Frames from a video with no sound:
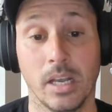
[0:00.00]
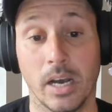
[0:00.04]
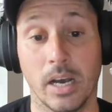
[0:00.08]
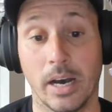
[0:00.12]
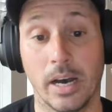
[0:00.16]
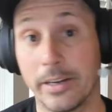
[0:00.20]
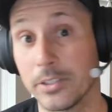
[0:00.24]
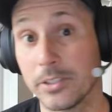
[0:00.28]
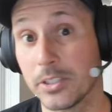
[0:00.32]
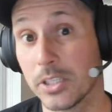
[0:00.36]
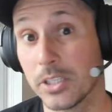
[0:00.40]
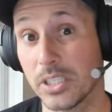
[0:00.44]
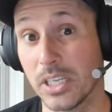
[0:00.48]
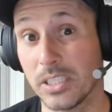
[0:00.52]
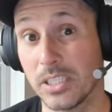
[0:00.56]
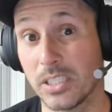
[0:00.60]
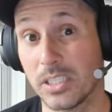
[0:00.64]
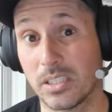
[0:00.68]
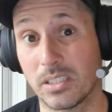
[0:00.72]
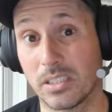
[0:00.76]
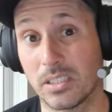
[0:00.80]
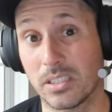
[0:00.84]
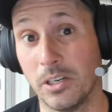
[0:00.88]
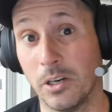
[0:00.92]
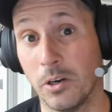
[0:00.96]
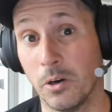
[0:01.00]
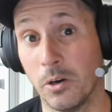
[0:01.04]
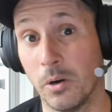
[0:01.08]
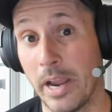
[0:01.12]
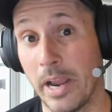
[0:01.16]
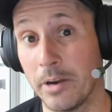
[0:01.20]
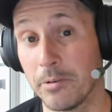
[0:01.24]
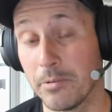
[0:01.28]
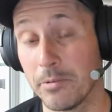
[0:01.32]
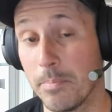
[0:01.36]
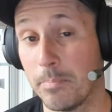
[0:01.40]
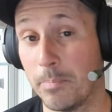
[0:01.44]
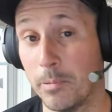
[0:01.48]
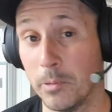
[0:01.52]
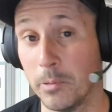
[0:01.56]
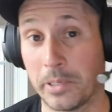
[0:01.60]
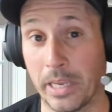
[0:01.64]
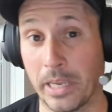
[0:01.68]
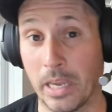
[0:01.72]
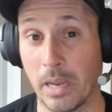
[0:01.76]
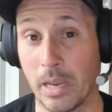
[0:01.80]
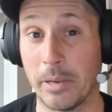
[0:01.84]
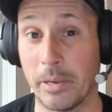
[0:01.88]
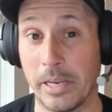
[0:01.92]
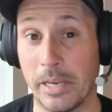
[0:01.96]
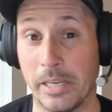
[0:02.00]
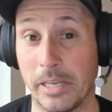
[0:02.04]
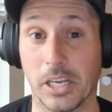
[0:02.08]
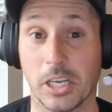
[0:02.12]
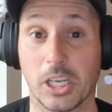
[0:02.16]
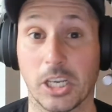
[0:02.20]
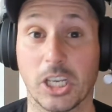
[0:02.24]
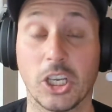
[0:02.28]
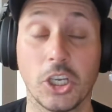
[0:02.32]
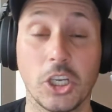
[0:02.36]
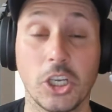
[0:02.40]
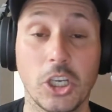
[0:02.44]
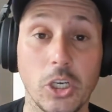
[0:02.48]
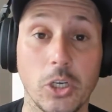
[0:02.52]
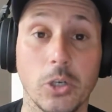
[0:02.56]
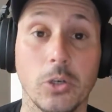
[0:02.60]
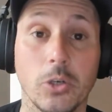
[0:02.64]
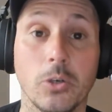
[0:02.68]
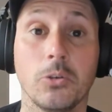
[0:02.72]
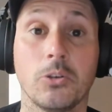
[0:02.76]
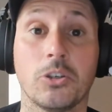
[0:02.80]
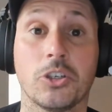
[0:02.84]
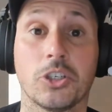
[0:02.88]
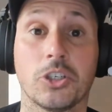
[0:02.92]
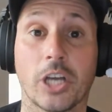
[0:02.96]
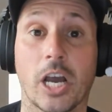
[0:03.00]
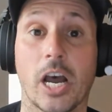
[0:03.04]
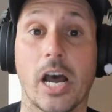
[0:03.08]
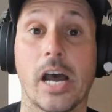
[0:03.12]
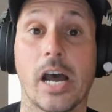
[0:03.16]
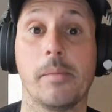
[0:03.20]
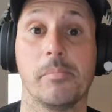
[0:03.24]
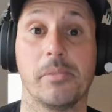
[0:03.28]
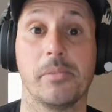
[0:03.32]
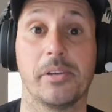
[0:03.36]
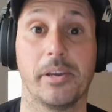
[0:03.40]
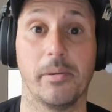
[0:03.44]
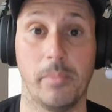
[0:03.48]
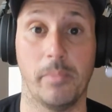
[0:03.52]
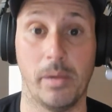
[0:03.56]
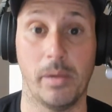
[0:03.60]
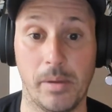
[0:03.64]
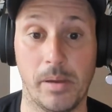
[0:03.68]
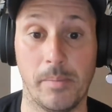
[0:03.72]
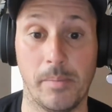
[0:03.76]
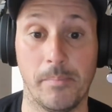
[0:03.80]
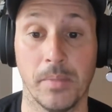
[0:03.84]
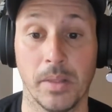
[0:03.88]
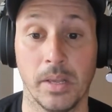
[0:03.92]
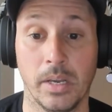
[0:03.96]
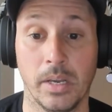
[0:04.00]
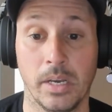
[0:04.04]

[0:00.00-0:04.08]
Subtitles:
I'd also say, ARE bootcamp is a huge time commitment.